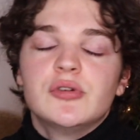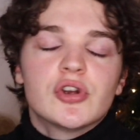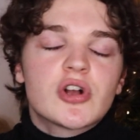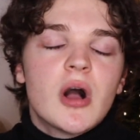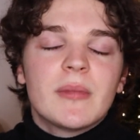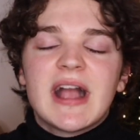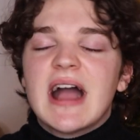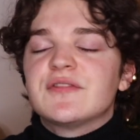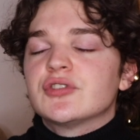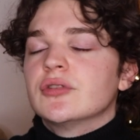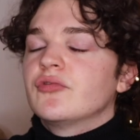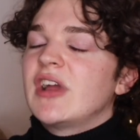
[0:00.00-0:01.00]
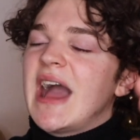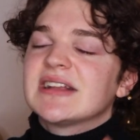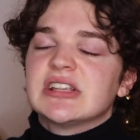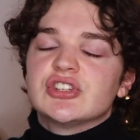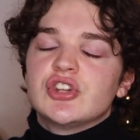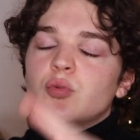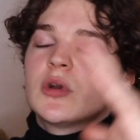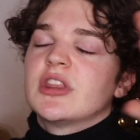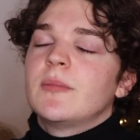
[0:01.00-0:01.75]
You're coming after and reacting to one of